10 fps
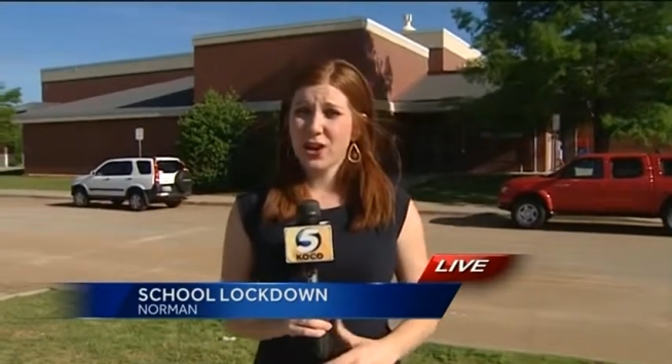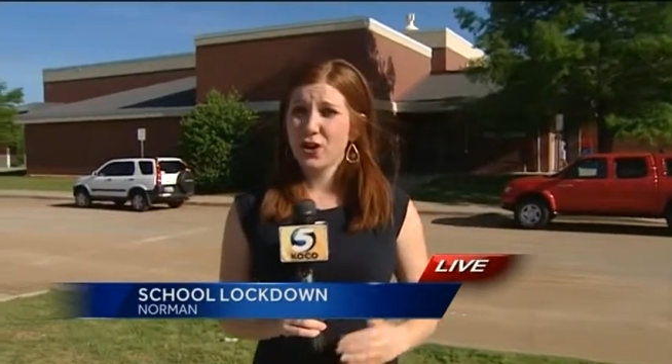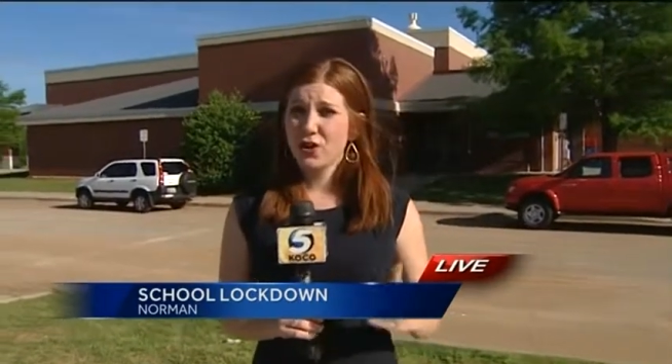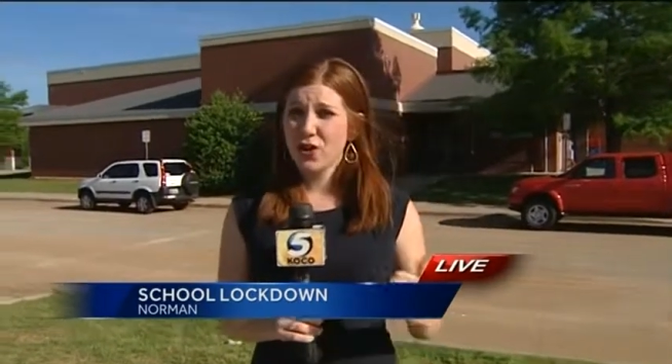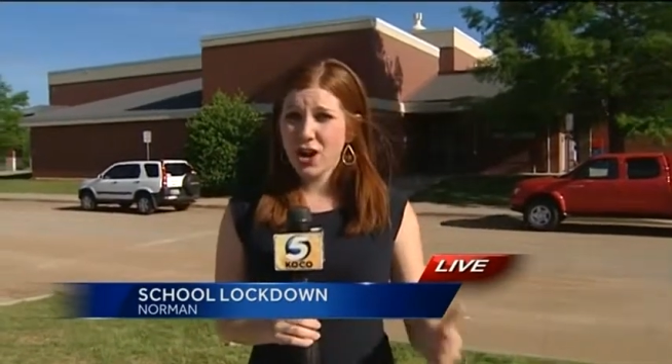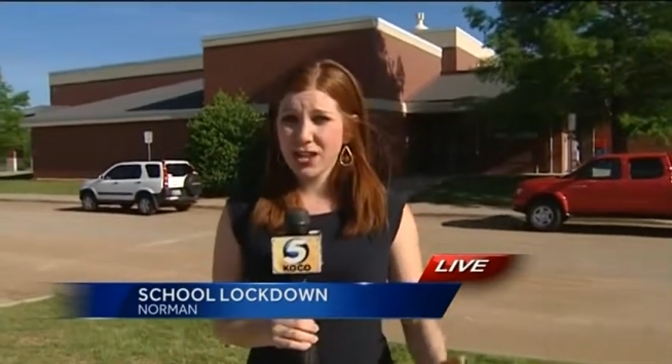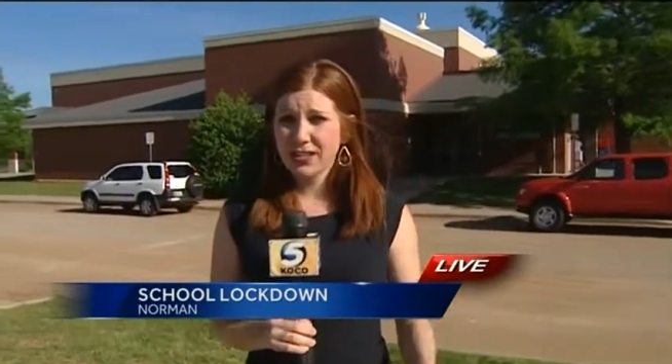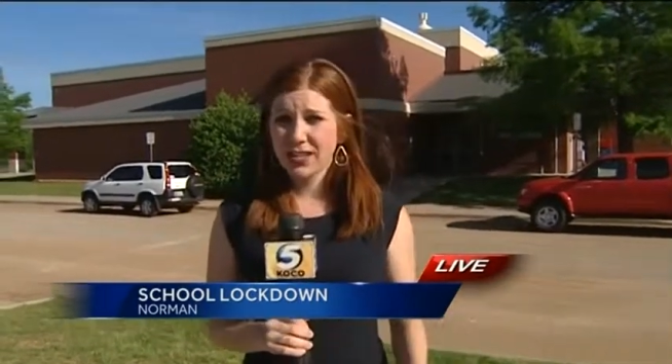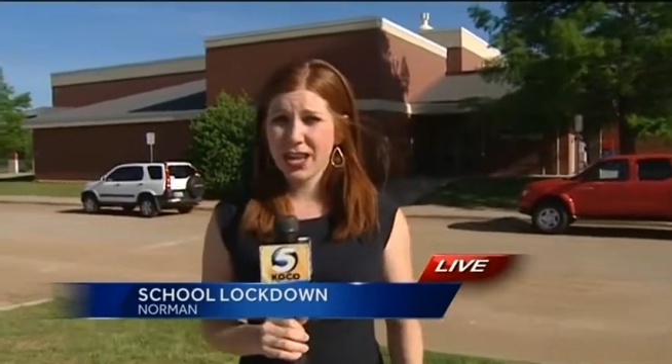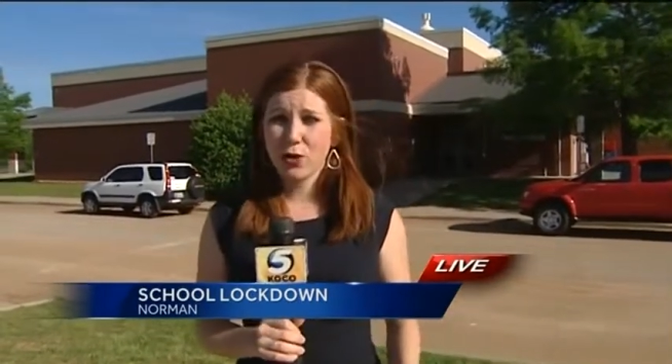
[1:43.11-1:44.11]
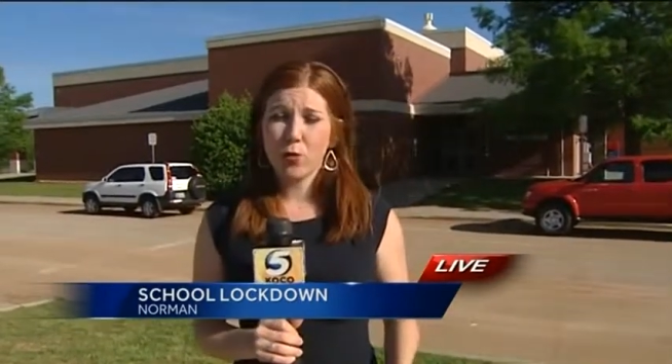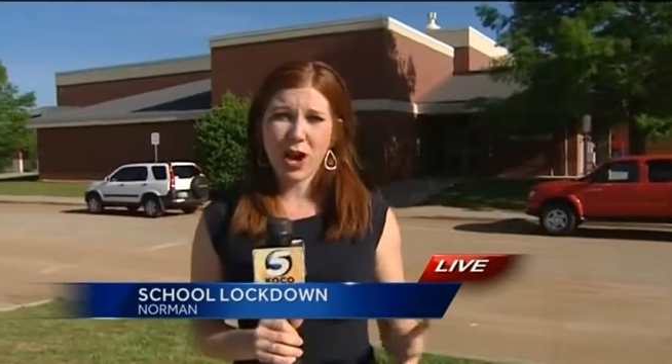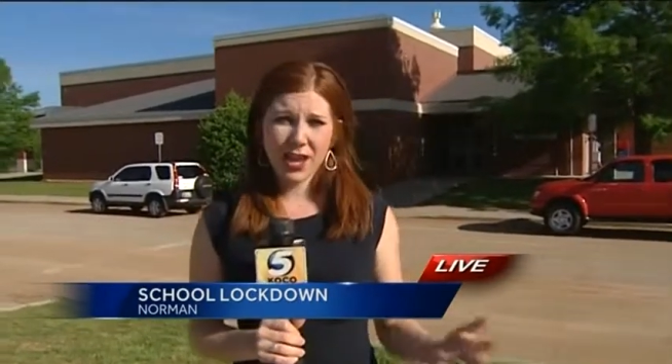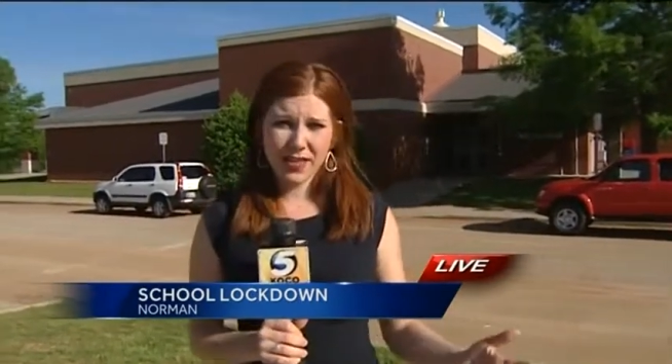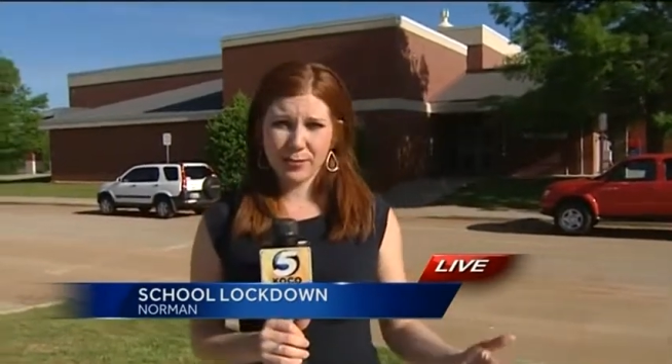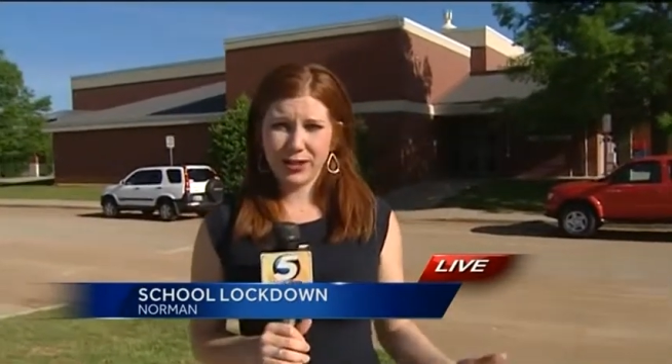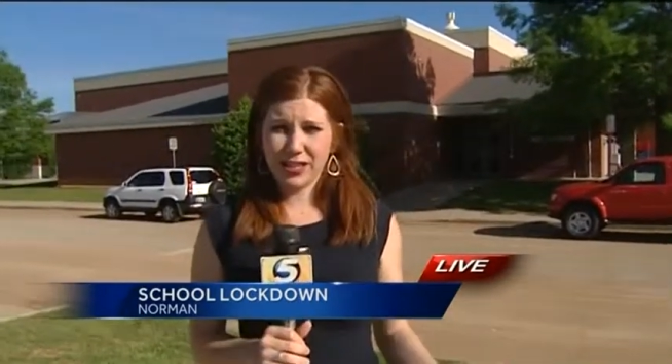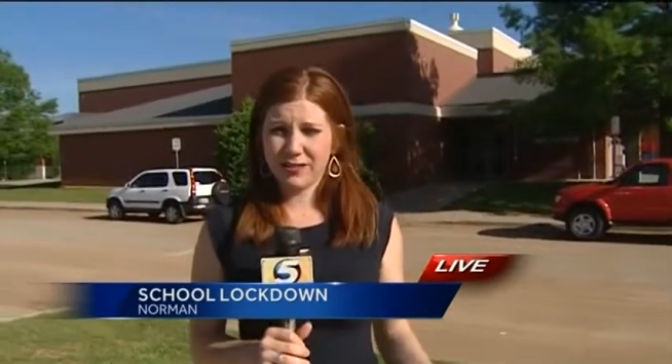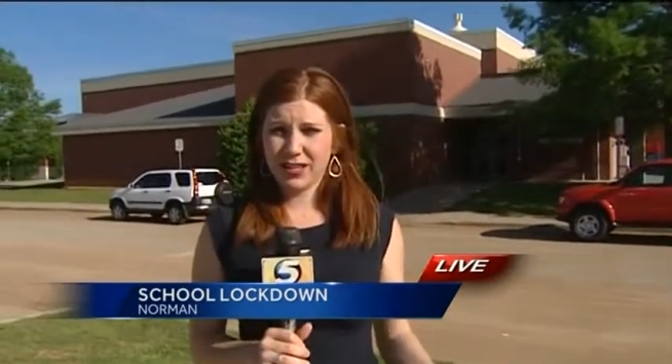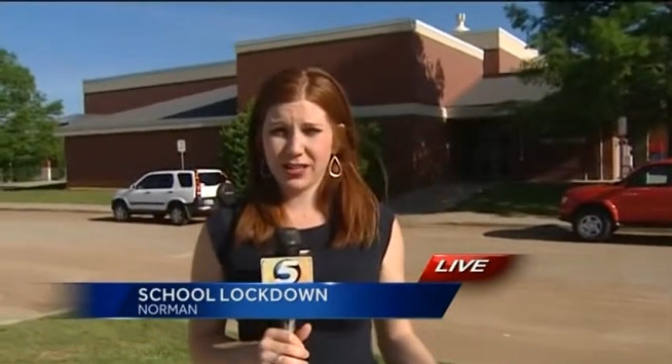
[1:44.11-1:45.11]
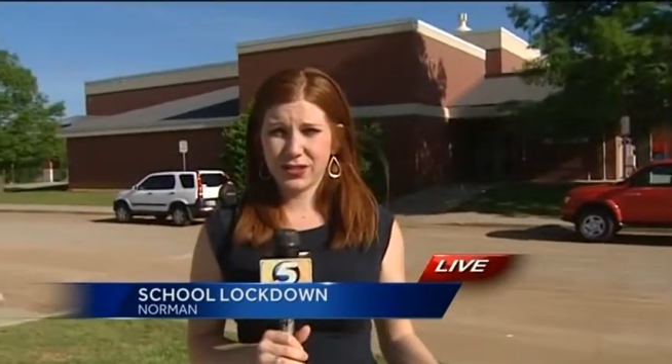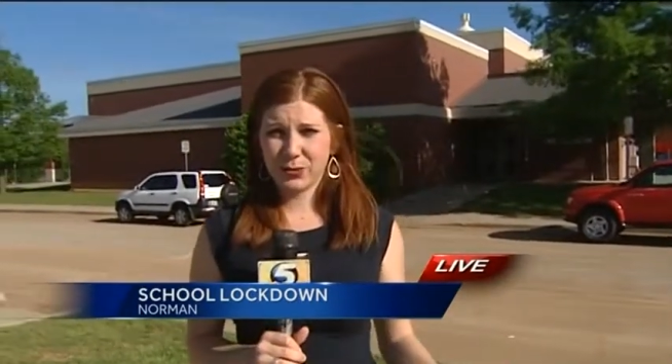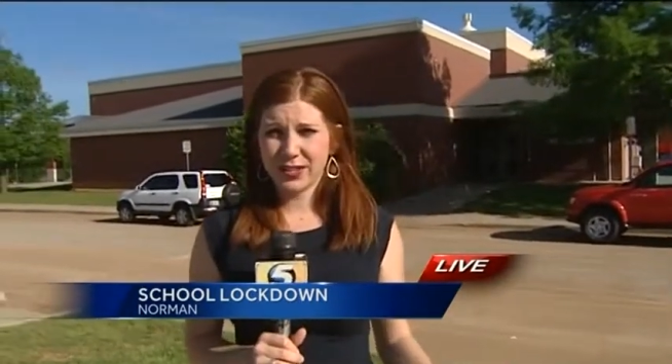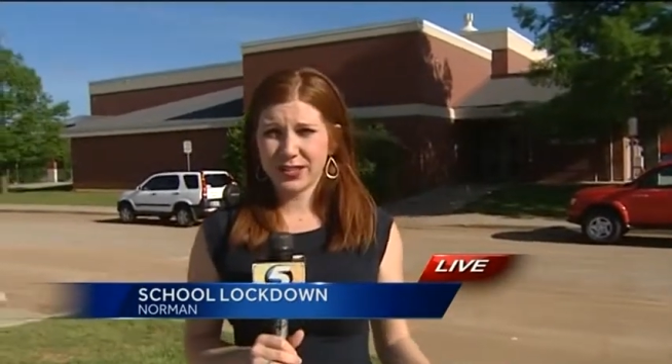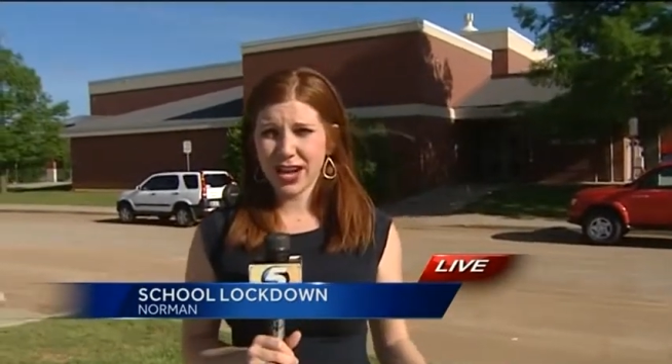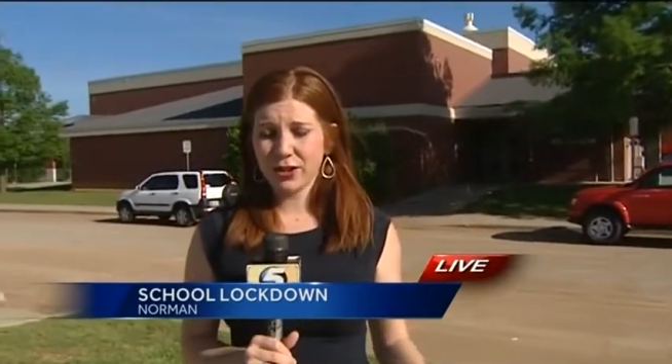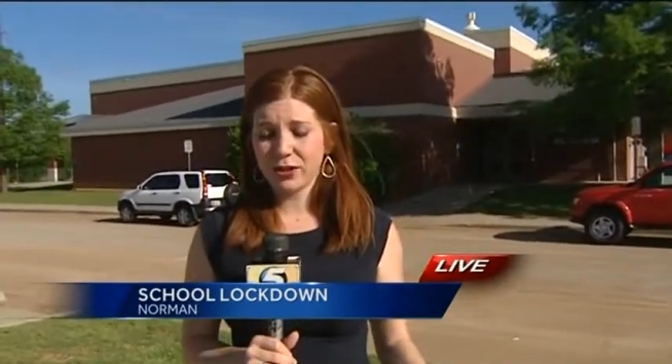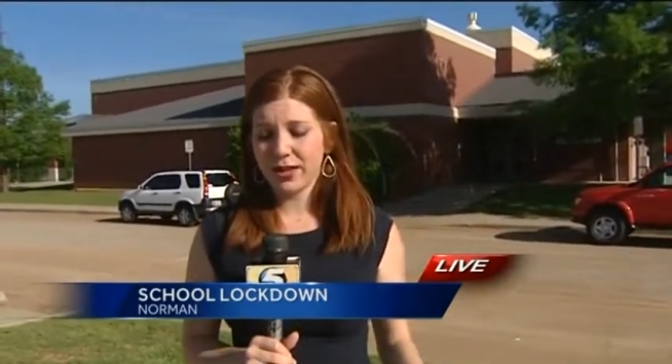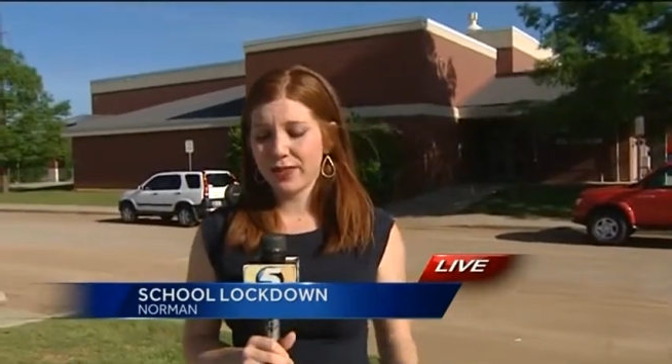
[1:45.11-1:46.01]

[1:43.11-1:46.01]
They are not saying why they believe he is suicidal,